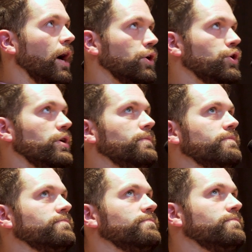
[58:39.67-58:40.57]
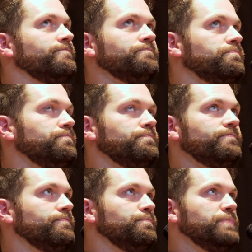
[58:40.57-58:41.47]
a good
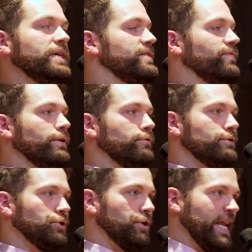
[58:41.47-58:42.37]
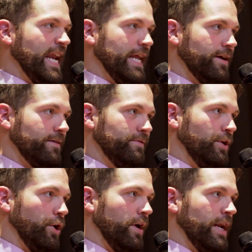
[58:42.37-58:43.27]
piece of literature in any, uh,
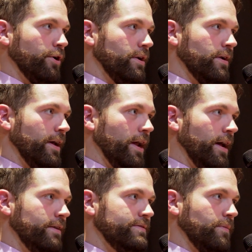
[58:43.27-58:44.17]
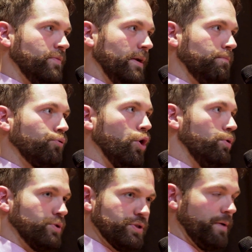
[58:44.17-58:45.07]
you know, an era, uh, uh, something
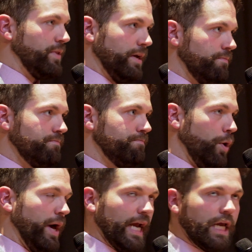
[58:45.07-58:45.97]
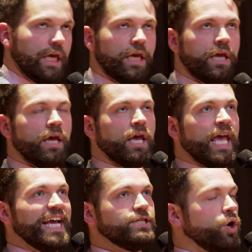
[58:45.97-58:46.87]
prose or something poetic
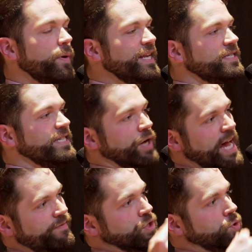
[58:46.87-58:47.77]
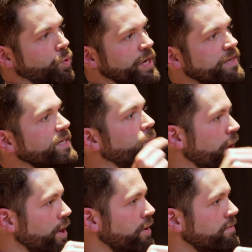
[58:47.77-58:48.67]
is going to still have a story
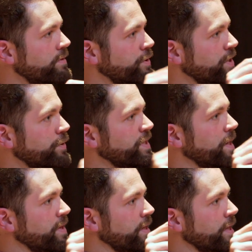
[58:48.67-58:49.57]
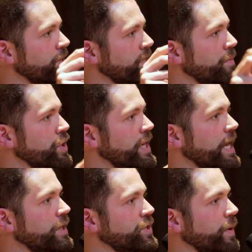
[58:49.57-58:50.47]
somewhere. There's still something that is
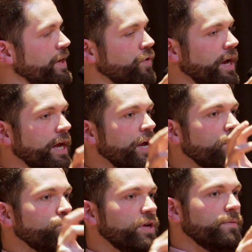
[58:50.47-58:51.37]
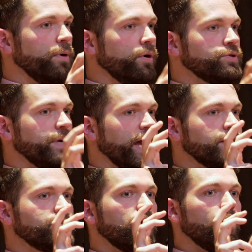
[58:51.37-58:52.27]
communicated. So I try to read the poetry
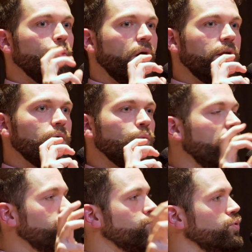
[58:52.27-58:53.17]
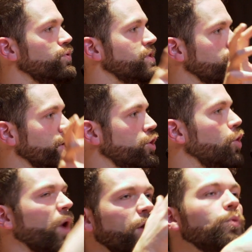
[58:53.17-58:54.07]
as what what truths are here
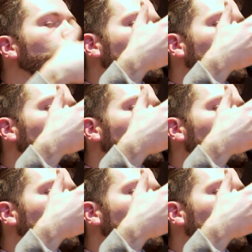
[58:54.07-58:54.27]
or what